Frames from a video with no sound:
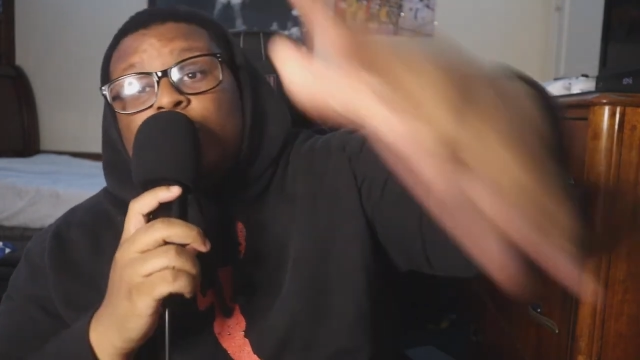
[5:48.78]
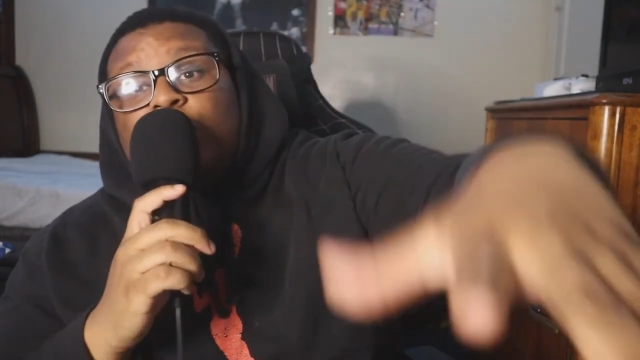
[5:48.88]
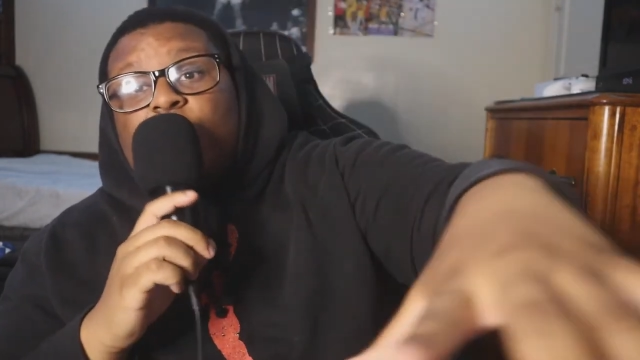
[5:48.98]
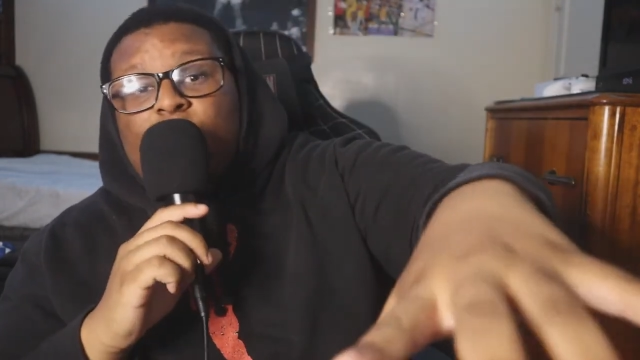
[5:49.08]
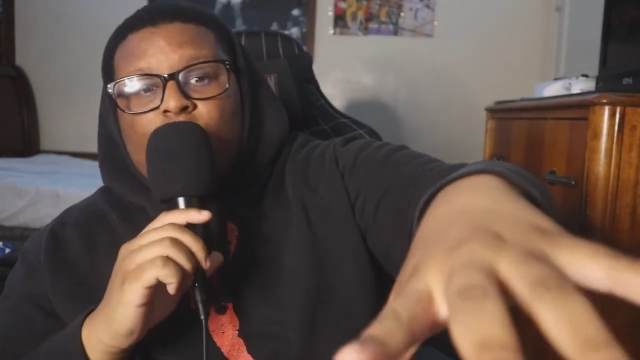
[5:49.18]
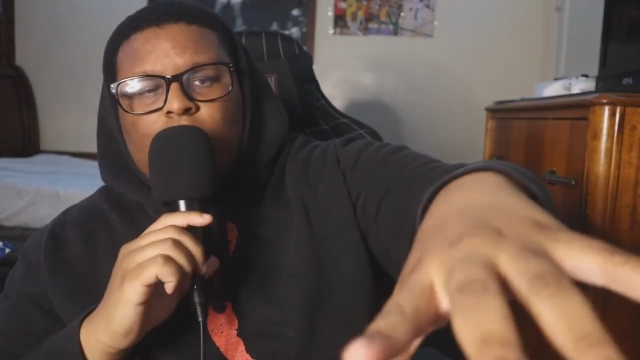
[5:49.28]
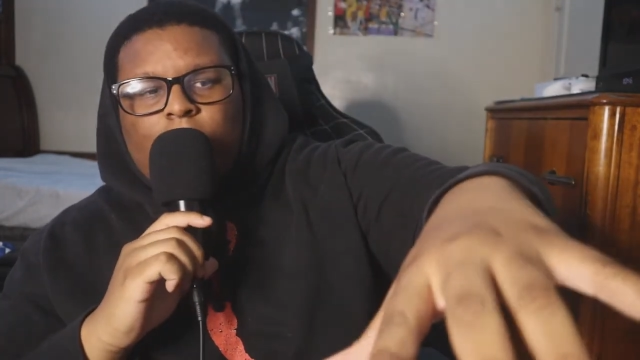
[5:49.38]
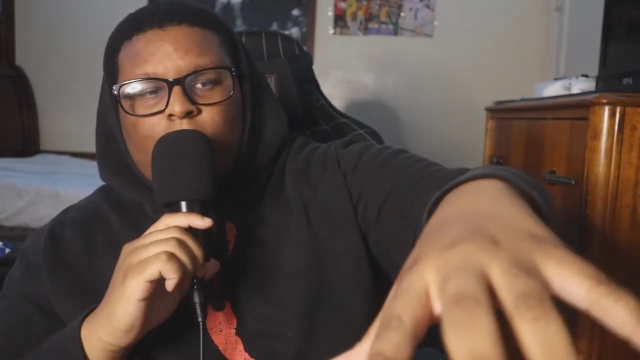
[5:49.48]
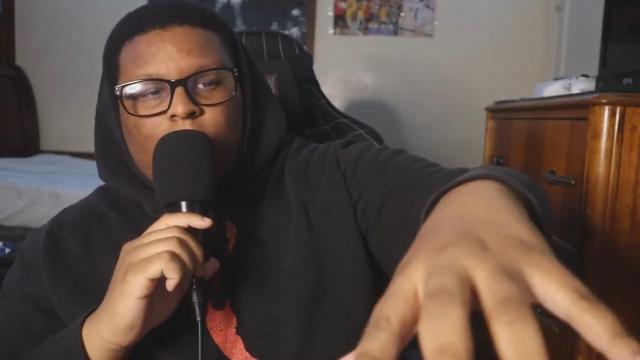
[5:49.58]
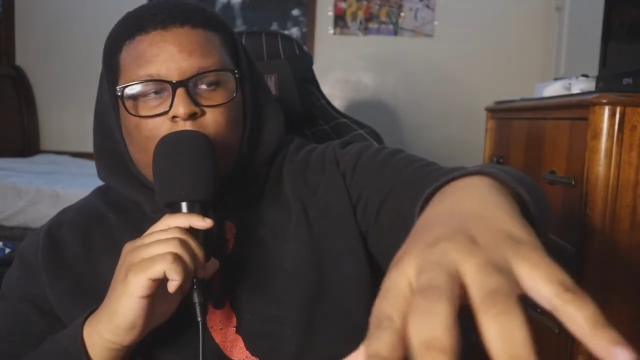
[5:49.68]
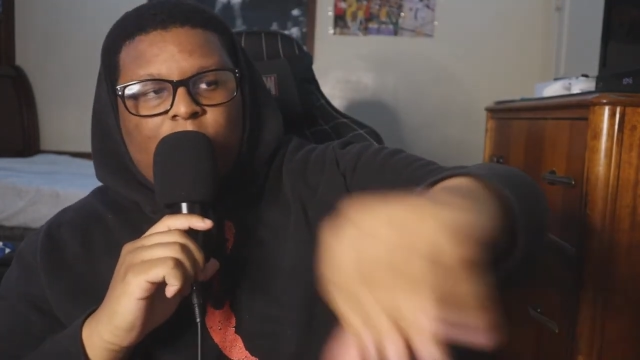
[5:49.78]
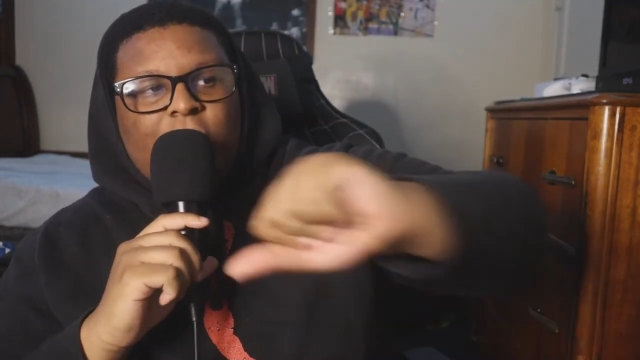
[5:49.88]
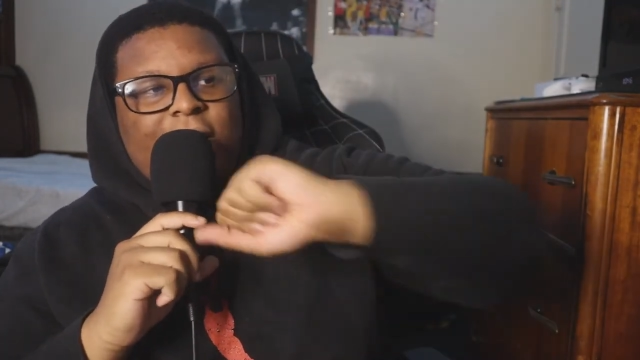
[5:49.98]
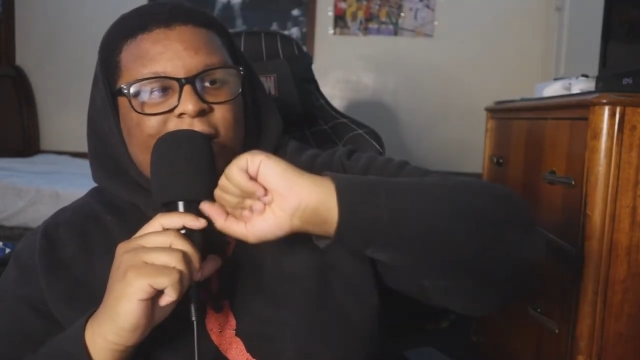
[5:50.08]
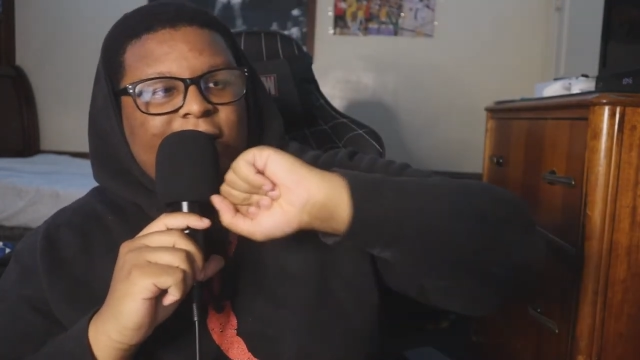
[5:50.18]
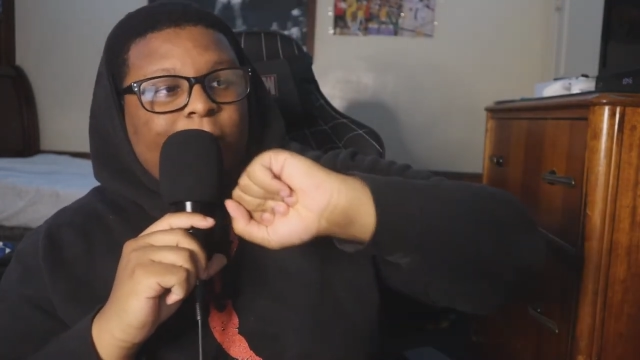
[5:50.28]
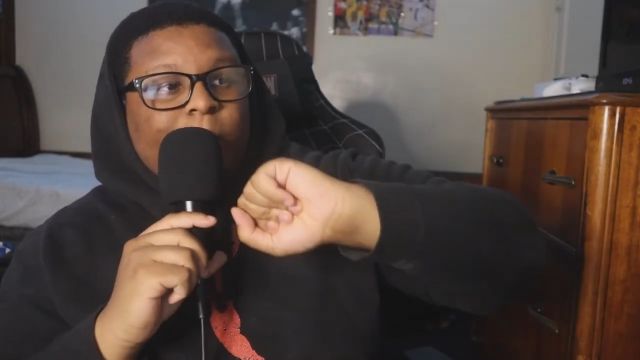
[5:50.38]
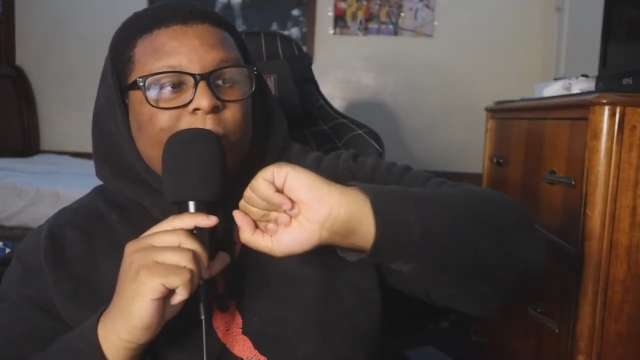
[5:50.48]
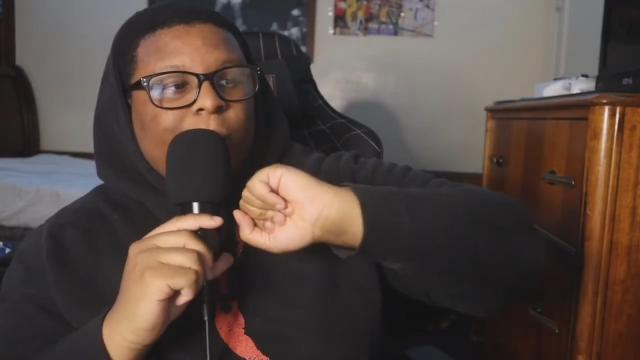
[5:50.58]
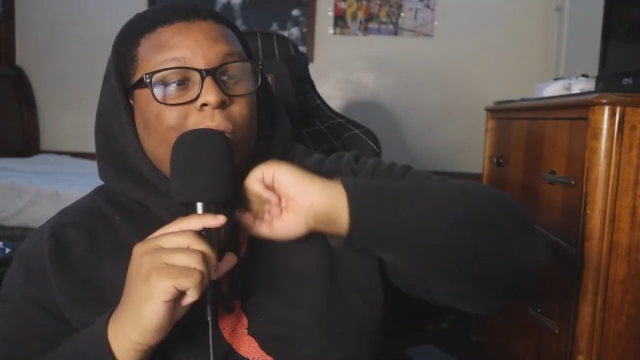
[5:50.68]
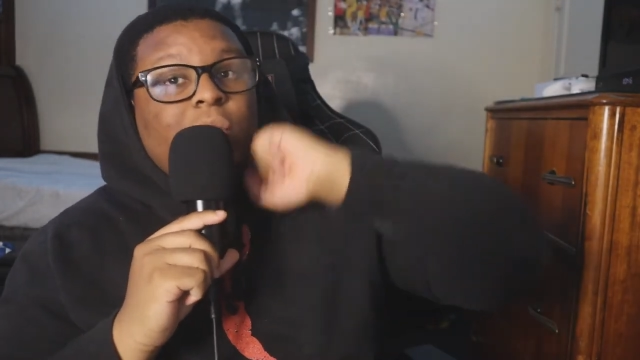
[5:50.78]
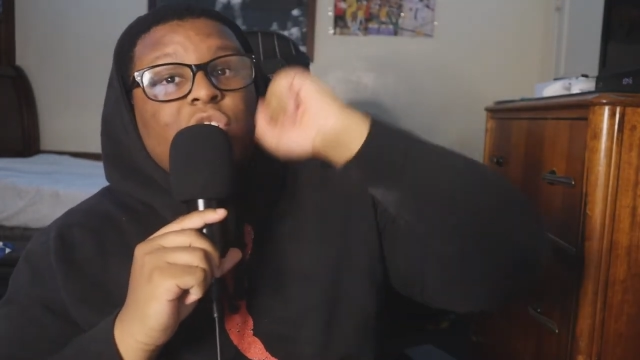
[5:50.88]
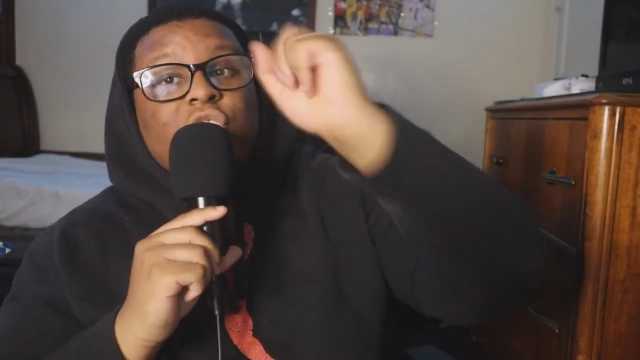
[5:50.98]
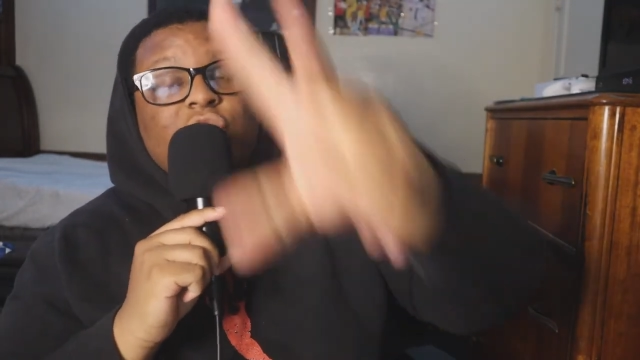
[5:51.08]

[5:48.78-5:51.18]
So, okay, yep, there we go.